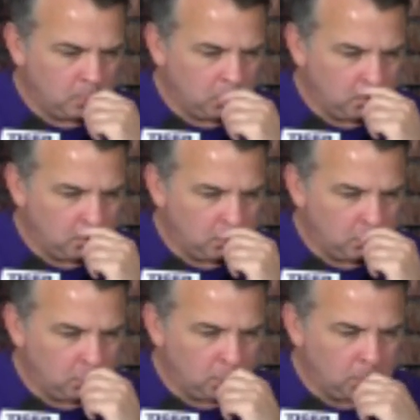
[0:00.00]

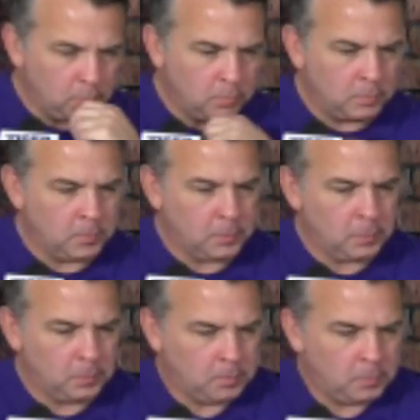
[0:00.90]

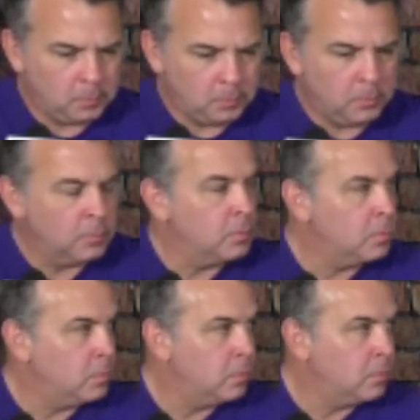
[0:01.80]

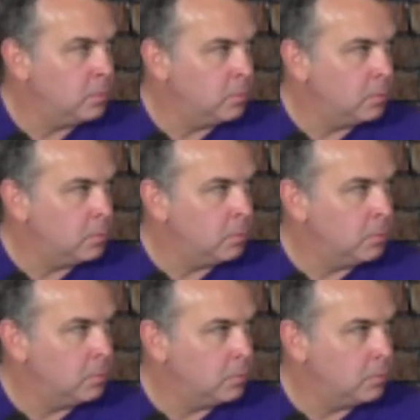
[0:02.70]

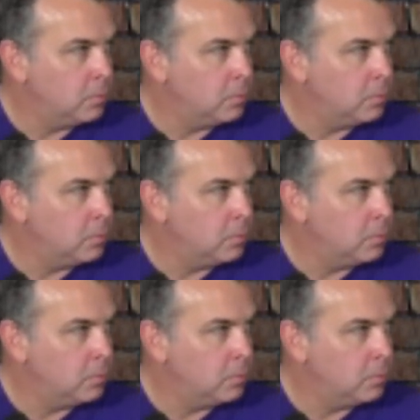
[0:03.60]
(silent)